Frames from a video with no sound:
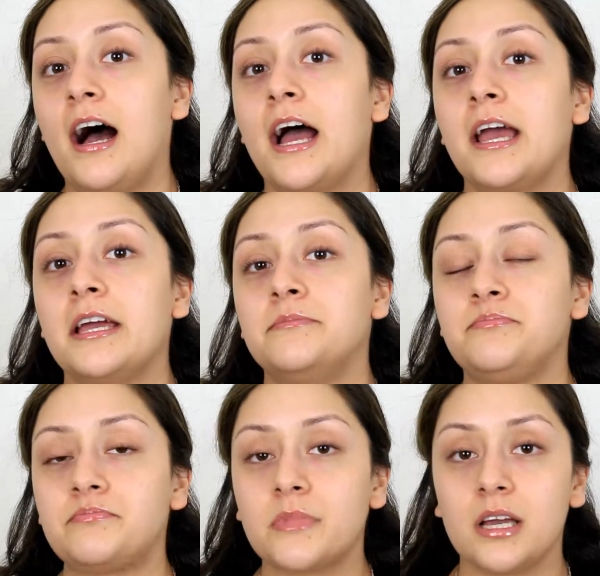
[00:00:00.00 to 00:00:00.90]
I
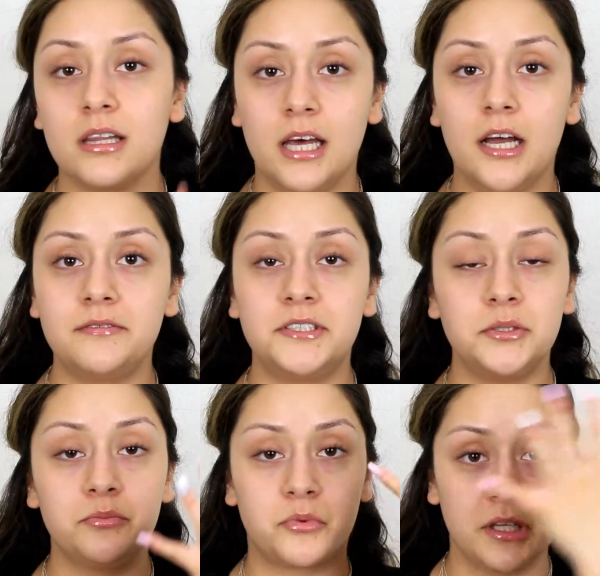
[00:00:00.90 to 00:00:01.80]
love
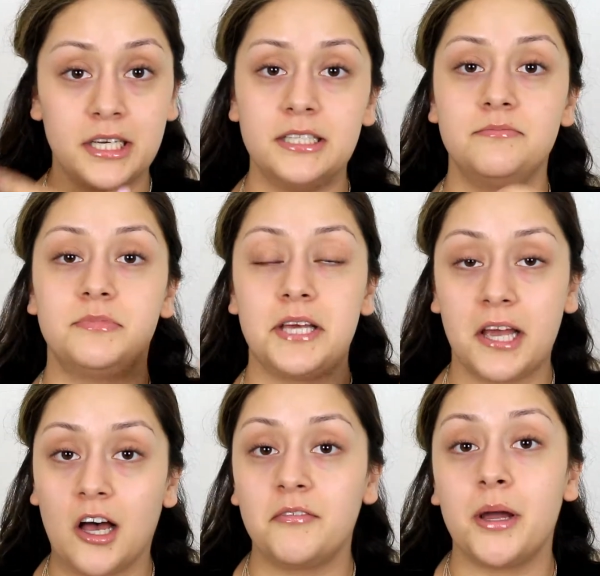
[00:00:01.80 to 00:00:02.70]
to really
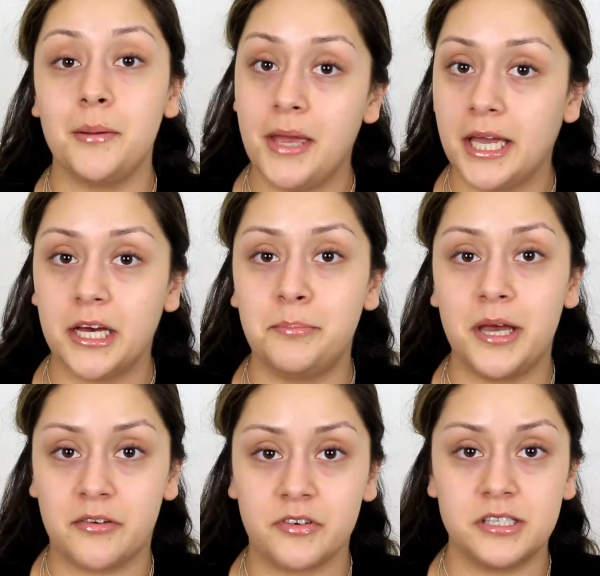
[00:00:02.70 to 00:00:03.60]
take off my makeup
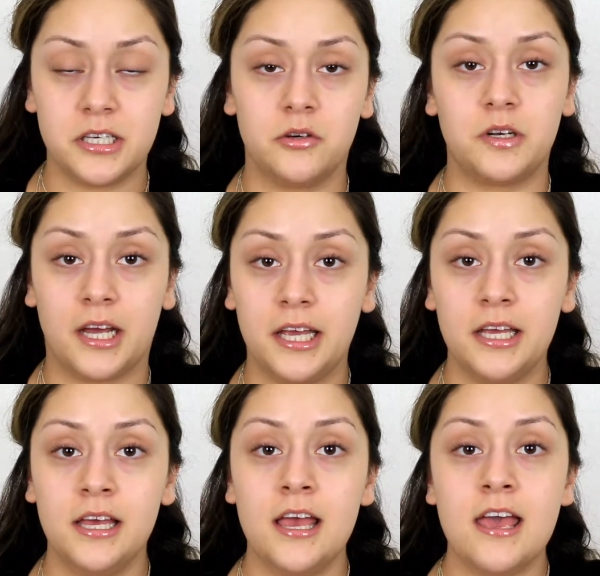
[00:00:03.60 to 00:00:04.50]
every single night.